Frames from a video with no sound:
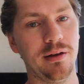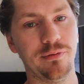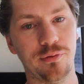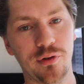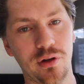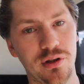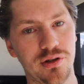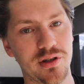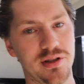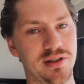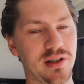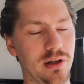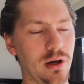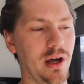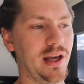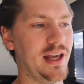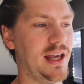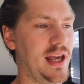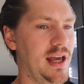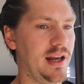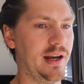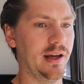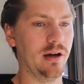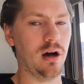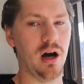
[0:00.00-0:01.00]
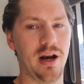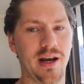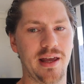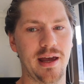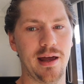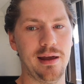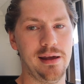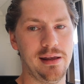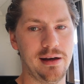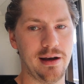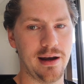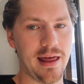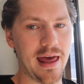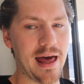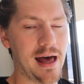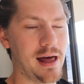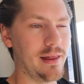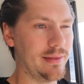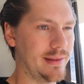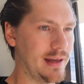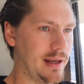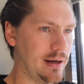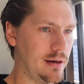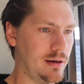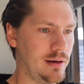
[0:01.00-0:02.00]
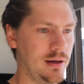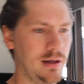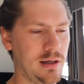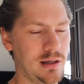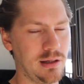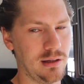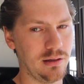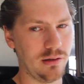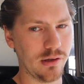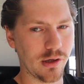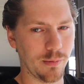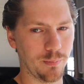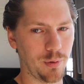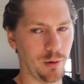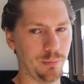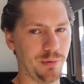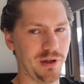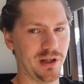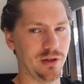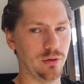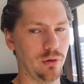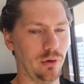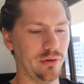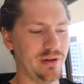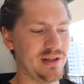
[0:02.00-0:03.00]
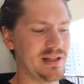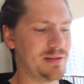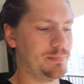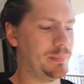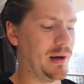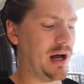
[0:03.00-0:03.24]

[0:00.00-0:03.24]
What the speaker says: If you're just here to kind of get in and out, then you can probably ignore this.